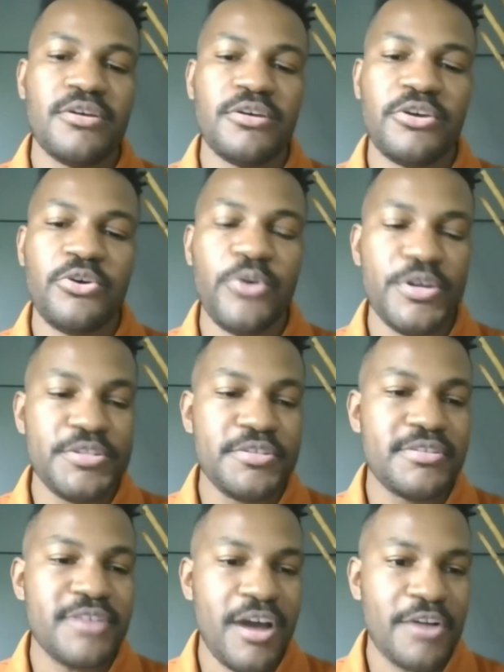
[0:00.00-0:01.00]
going to
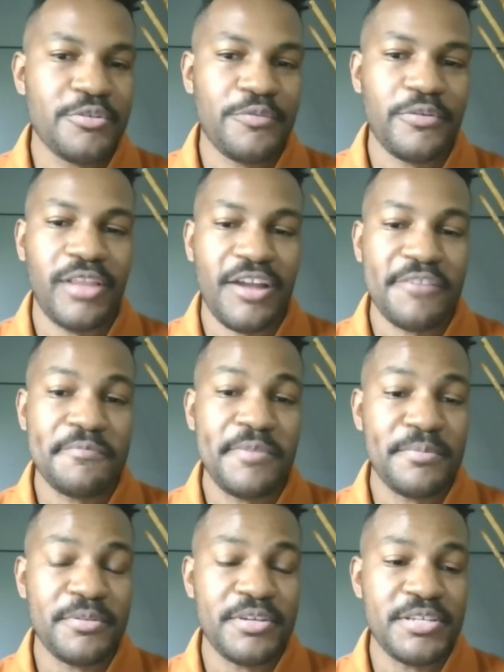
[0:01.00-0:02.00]
the doctor for a lot of
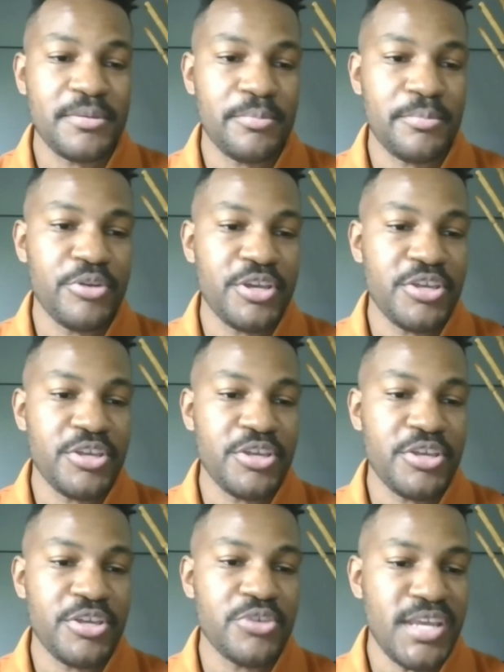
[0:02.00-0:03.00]
people is a pretty
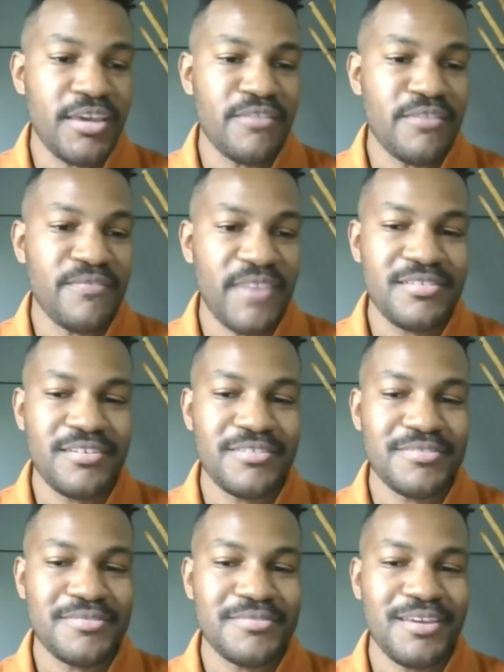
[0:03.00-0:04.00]
unique event.
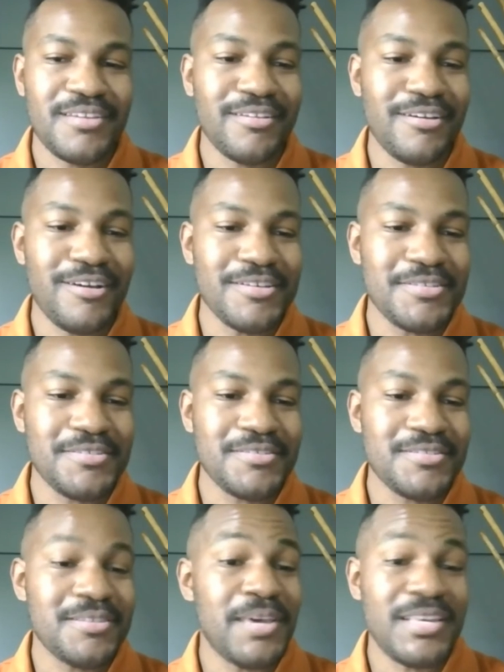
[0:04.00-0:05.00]
It can cause
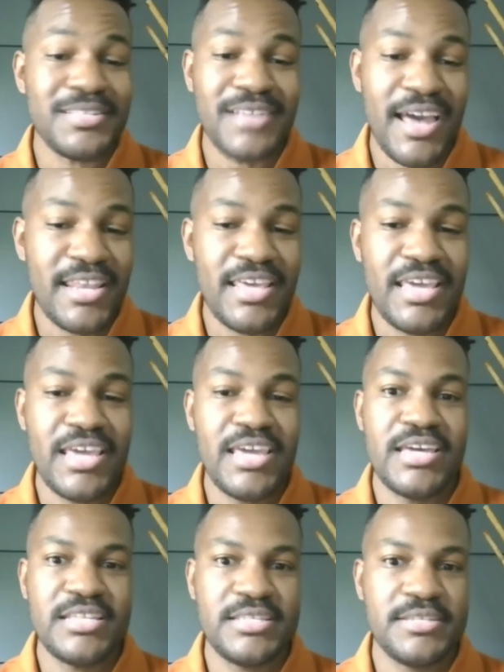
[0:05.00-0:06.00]
some
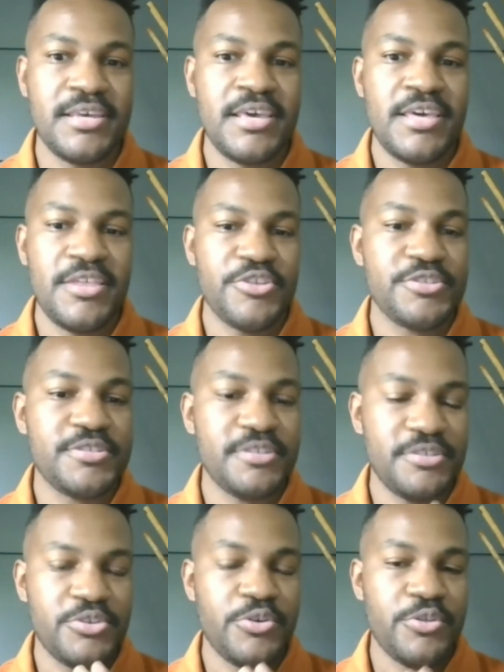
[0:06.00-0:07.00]
anxiety. There's
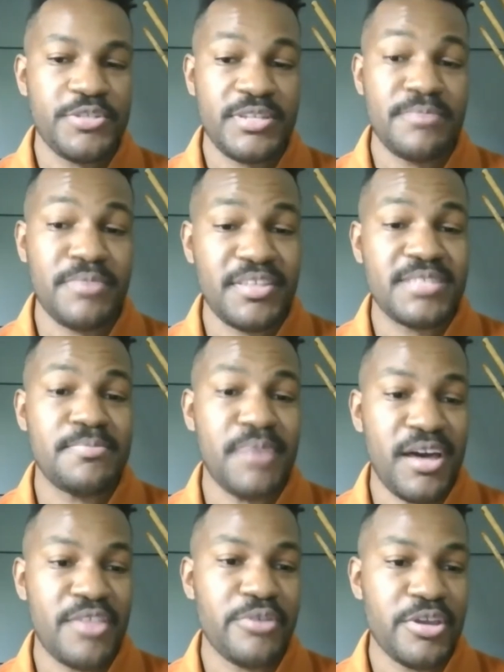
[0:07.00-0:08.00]
something that's
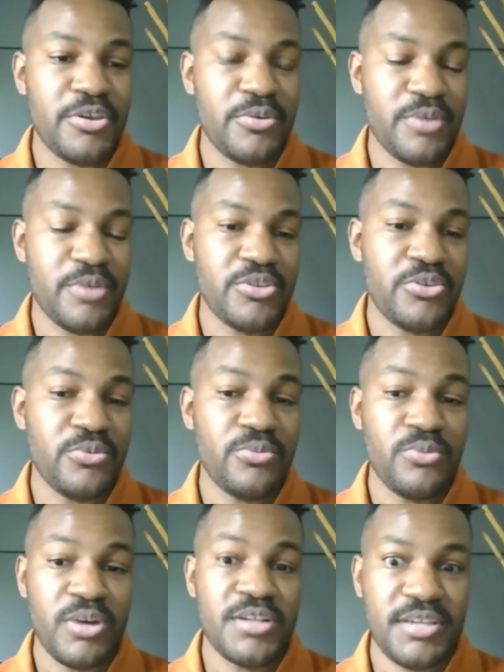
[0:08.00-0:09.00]
bothering you and you
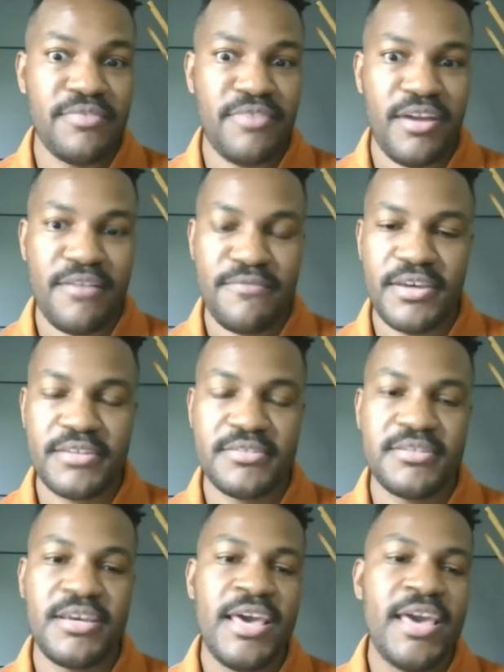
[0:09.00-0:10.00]
want to get that
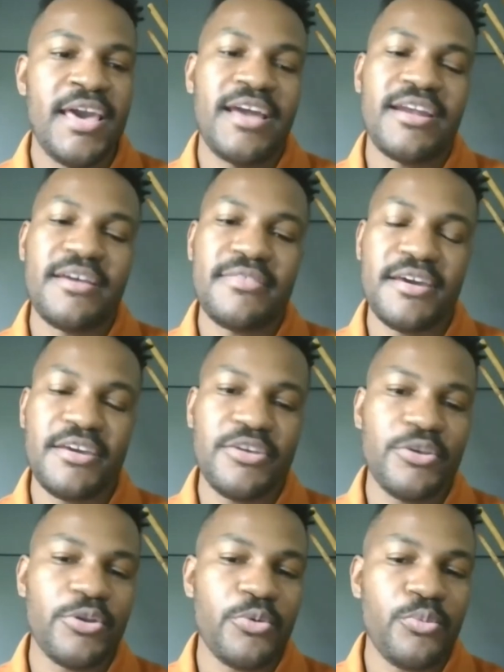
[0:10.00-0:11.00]
fixed. And I think,
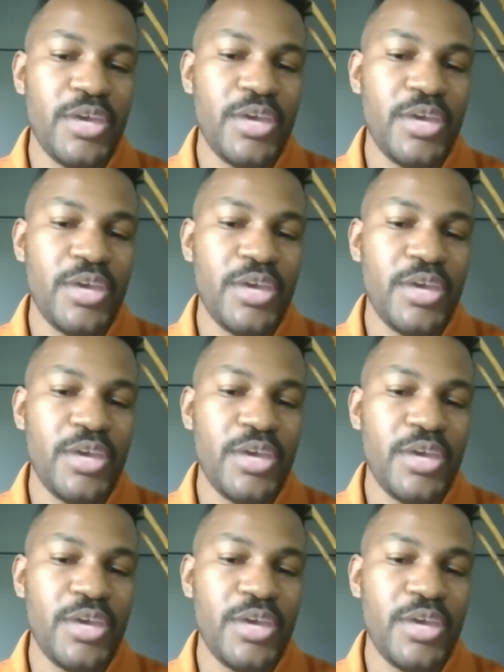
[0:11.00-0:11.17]
you know,